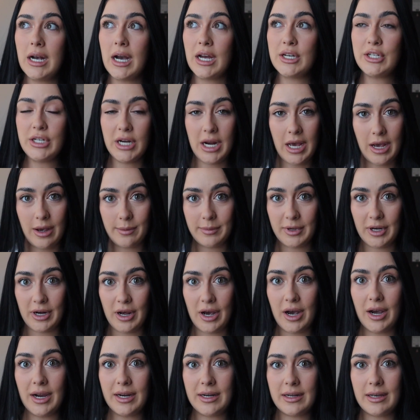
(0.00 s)
I don't know how I'm going
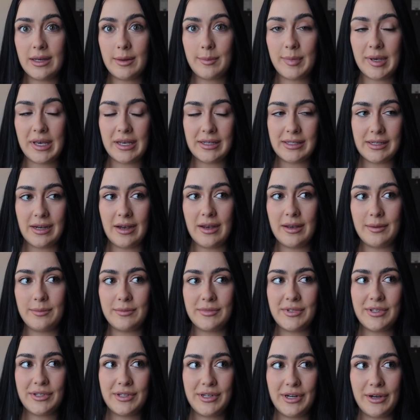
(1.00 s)
to hide it because
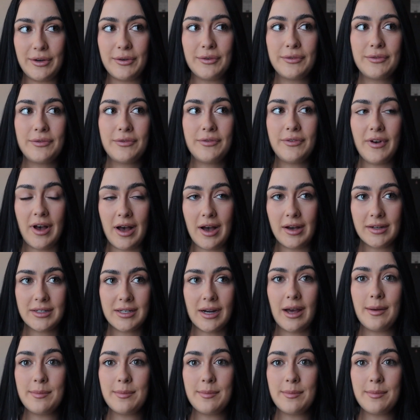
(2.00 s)
I'm still fucked.